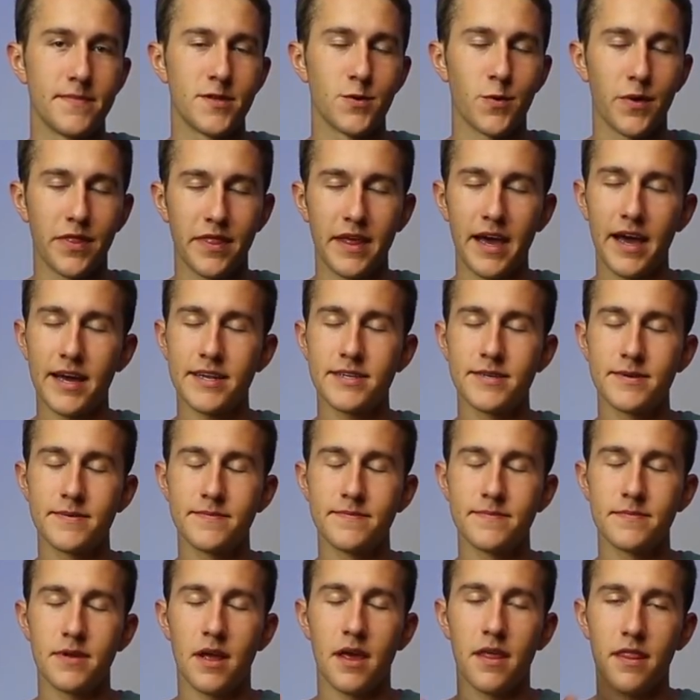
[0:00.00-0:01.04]
With that,
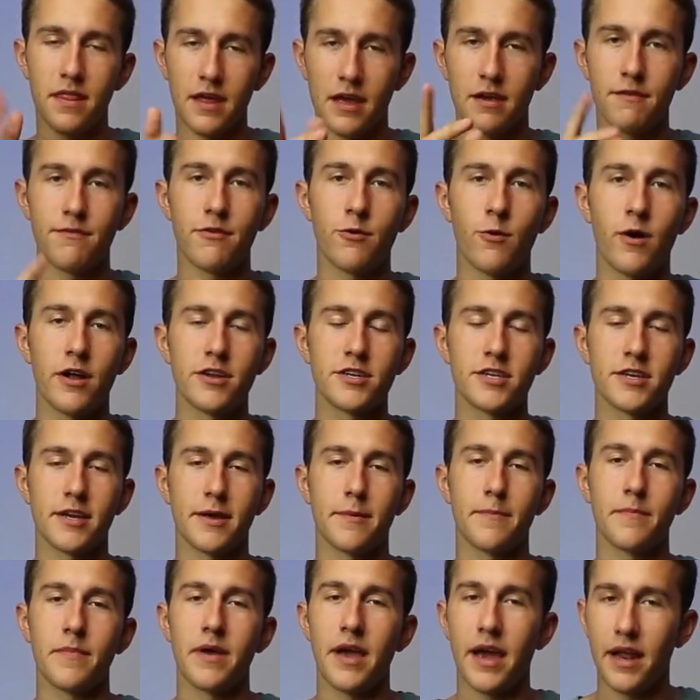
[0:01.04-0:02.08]
thank you for watching,
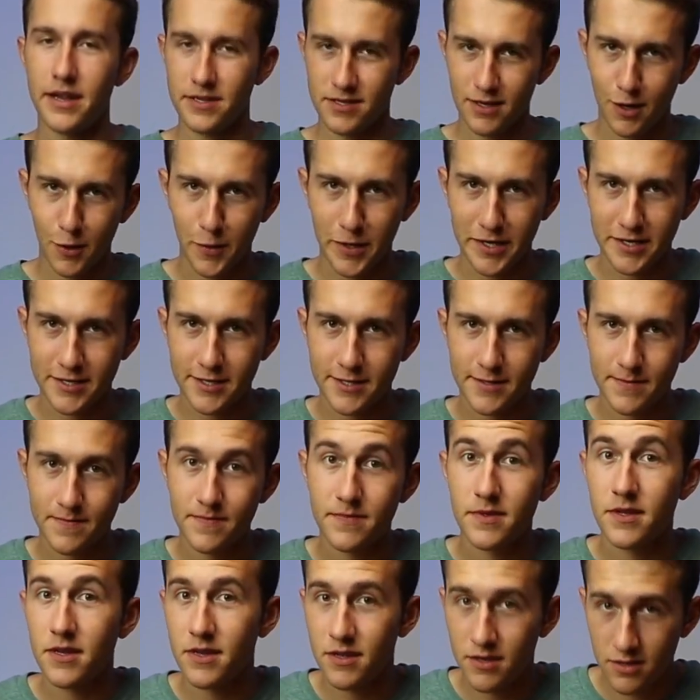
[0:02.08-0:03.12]
and as always,
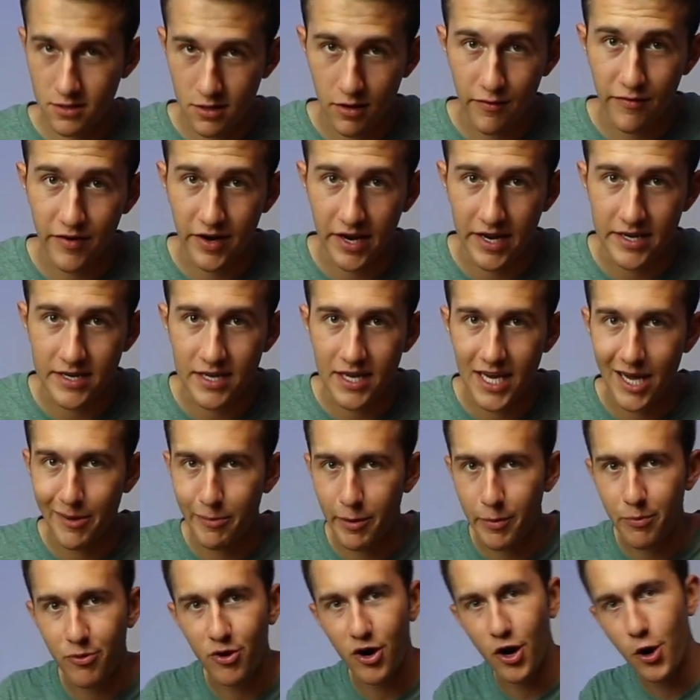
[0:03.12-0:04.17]
don't forget to keep
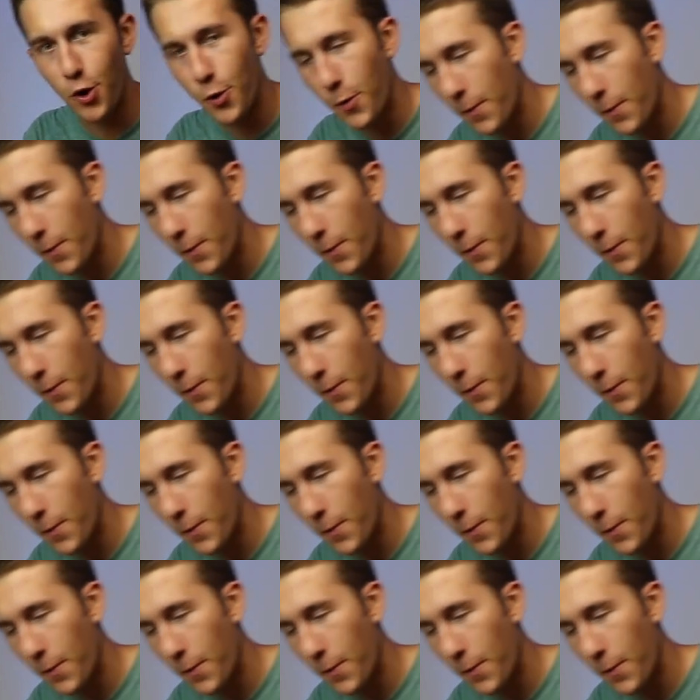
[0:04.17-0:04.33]
it pro.